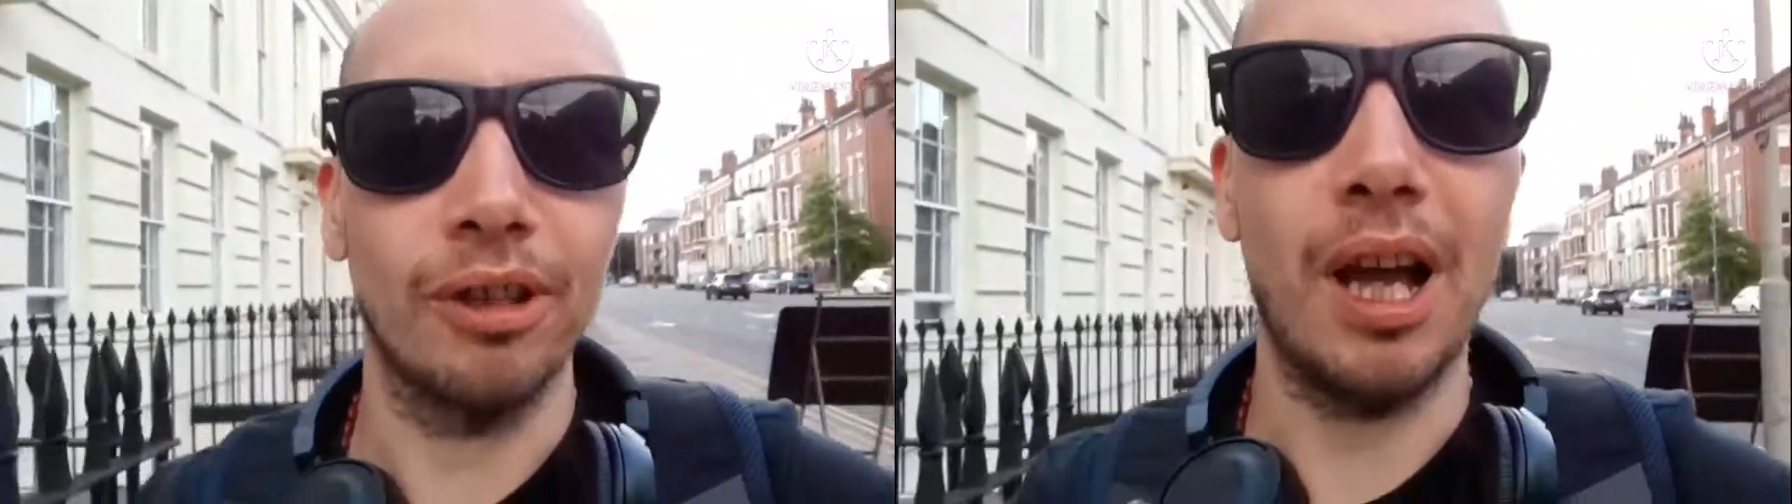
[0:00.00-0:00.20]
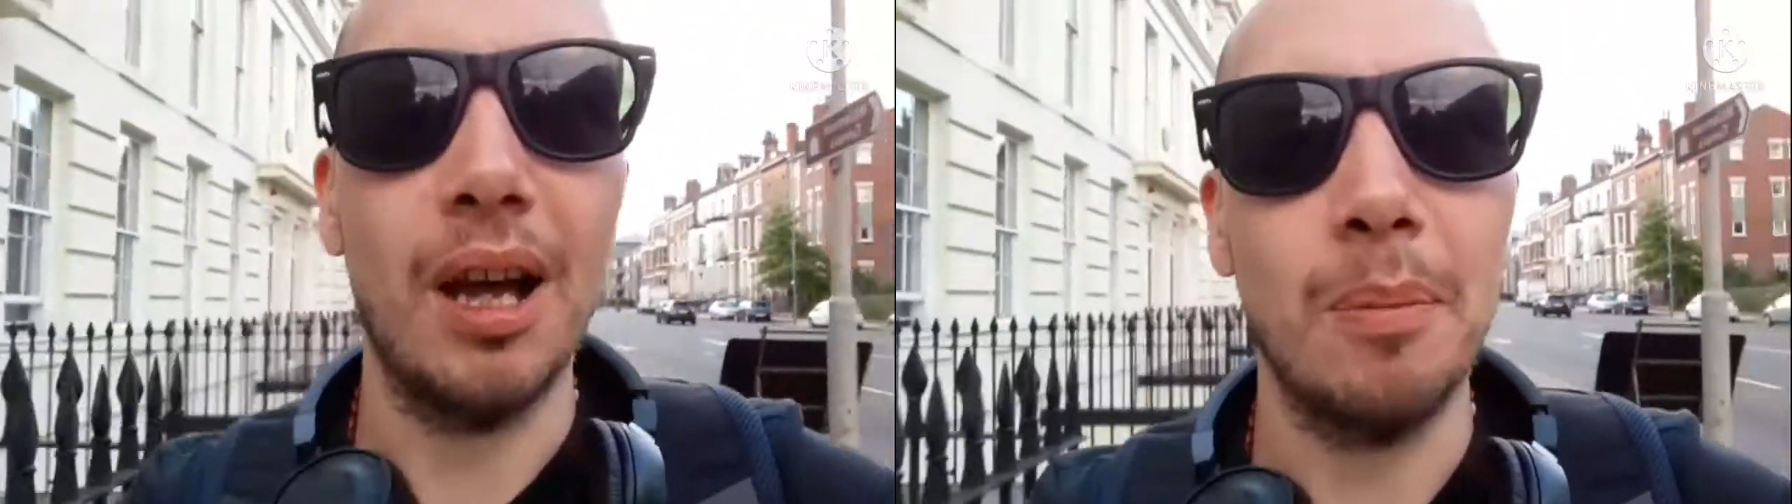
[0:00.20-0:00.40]

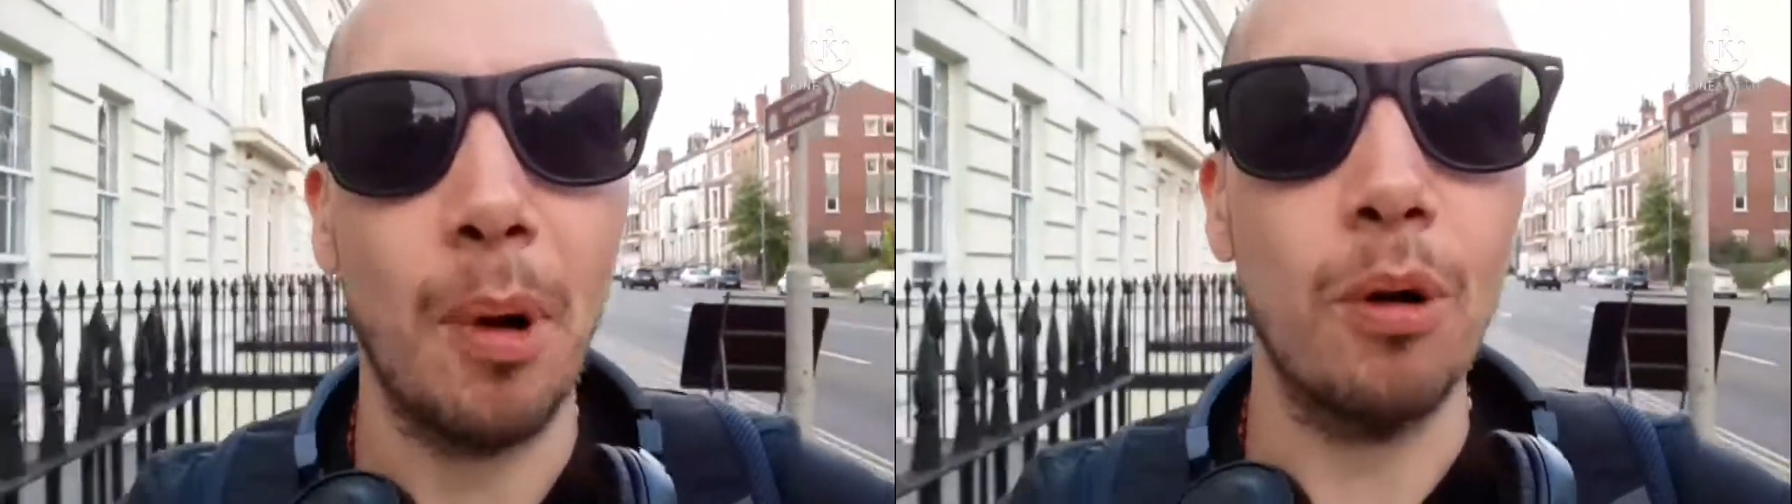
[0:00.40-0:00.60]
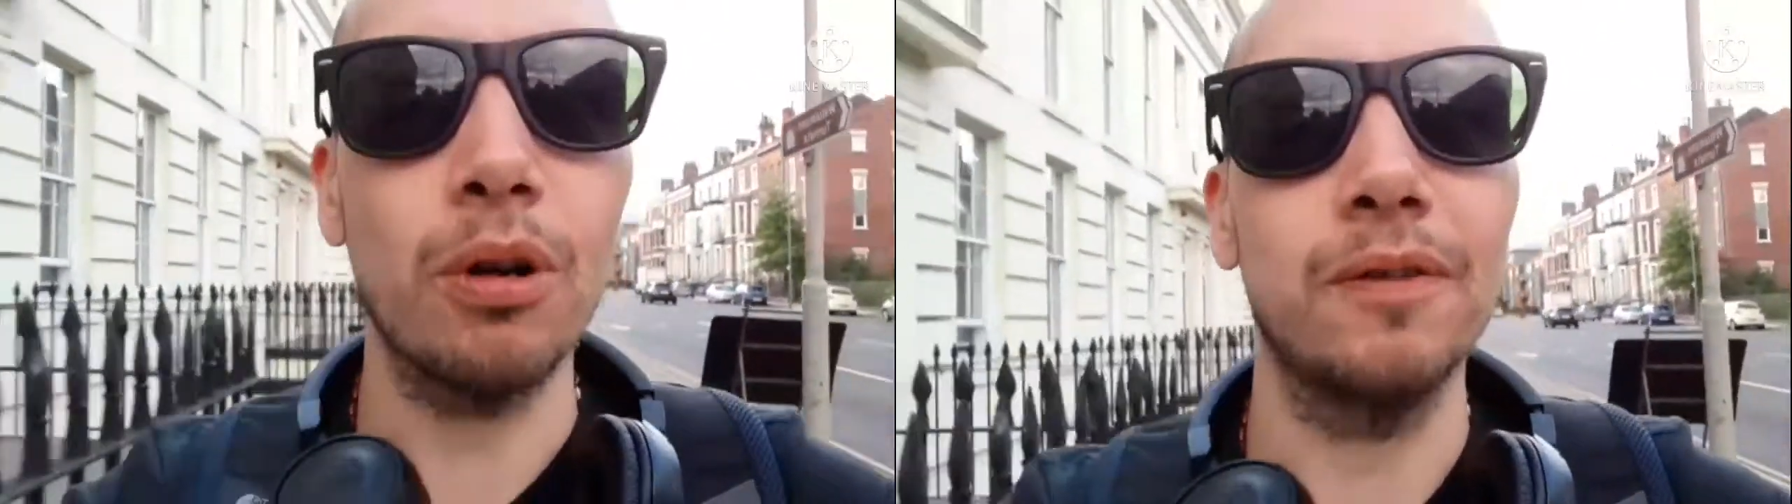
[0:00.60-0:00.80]
a
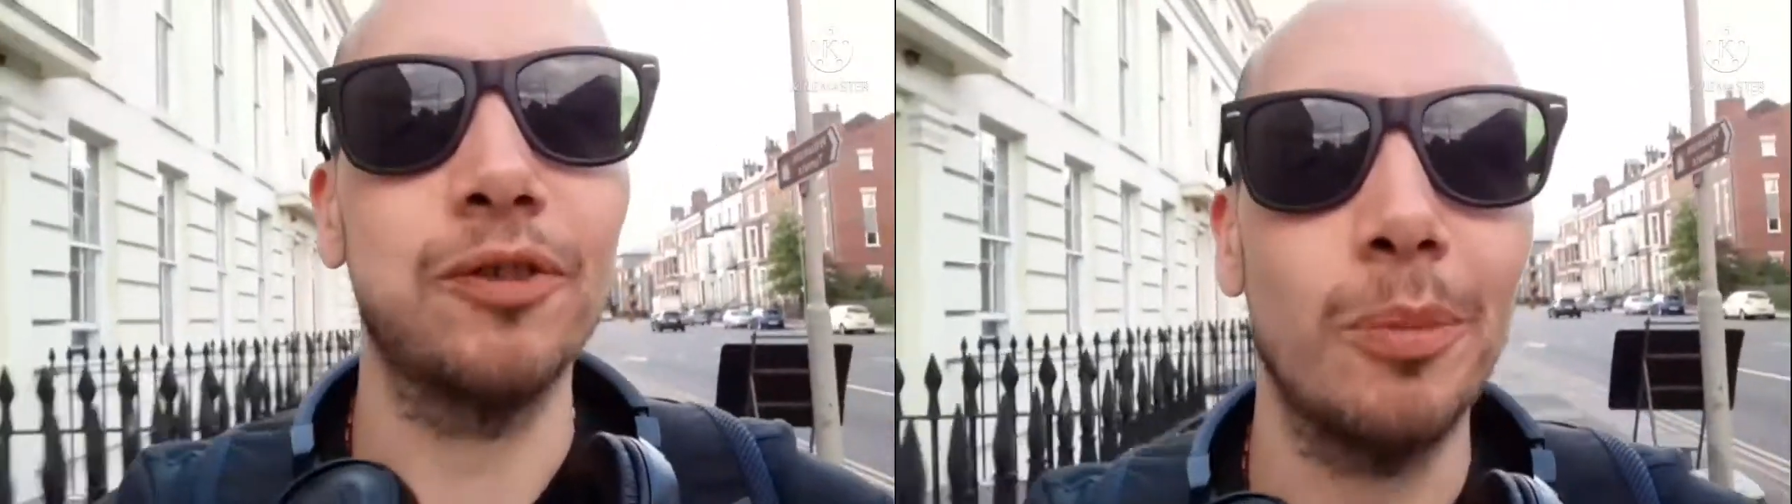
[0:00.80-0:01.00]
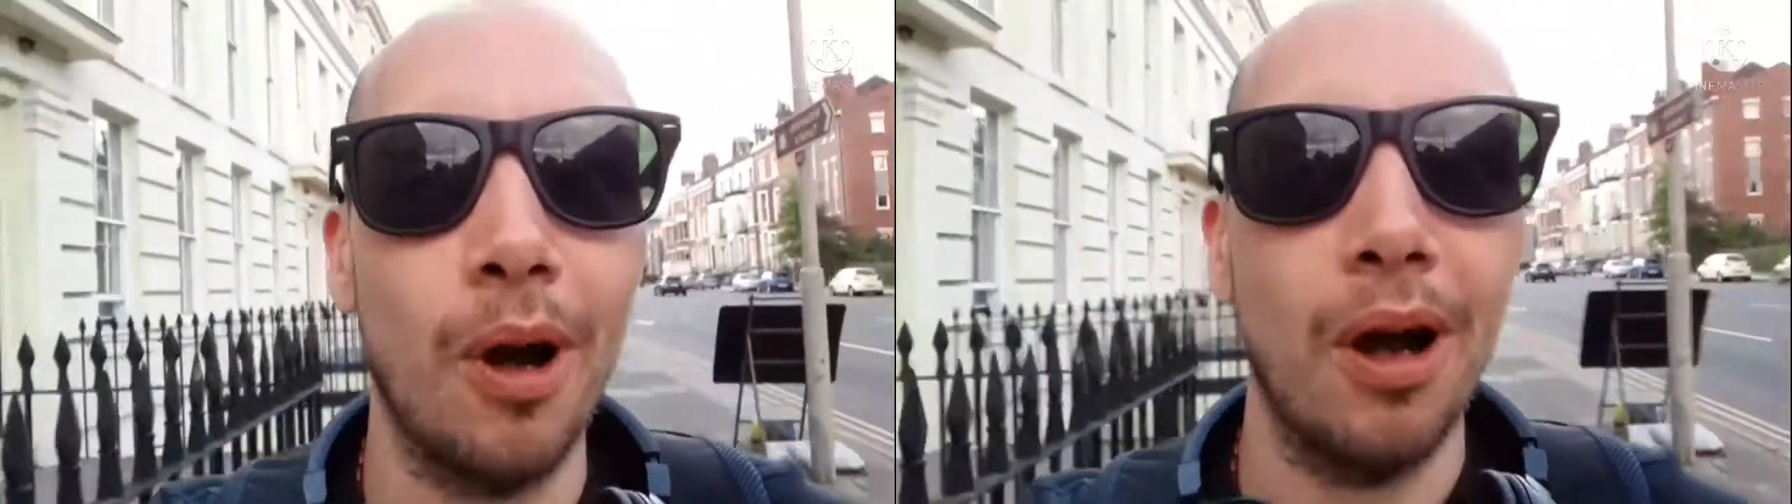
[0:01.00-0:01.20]
bowl of
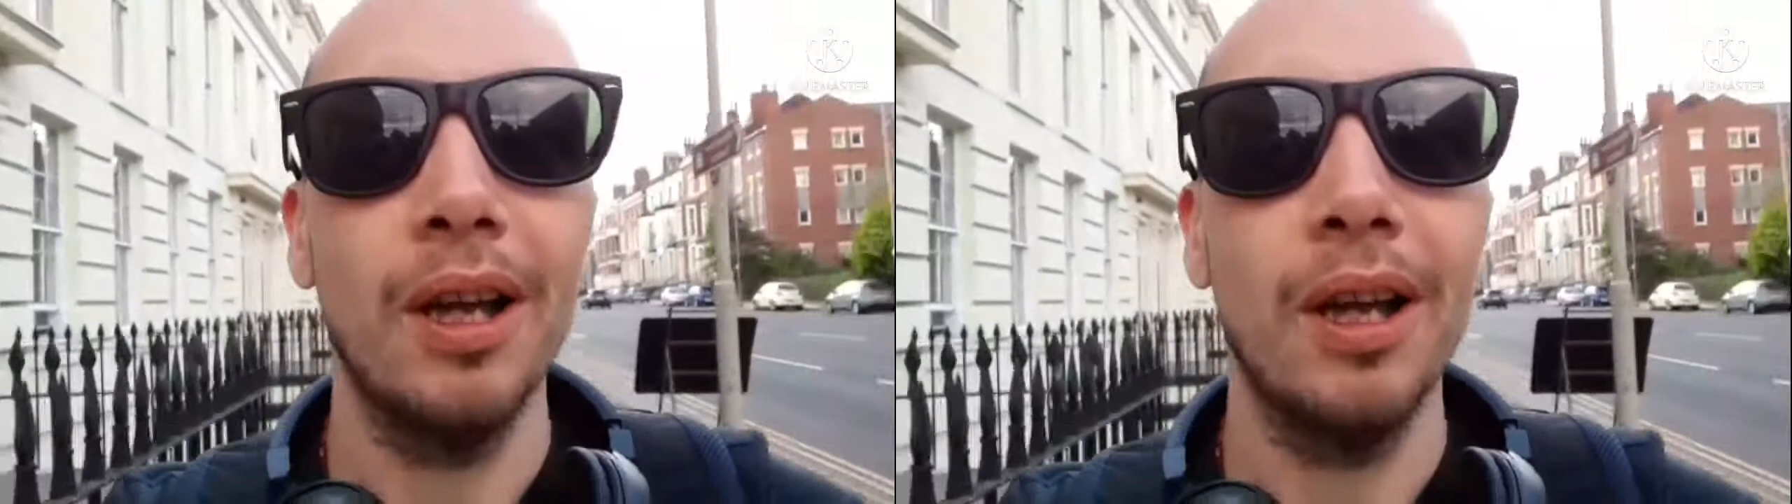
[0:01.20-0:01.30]
some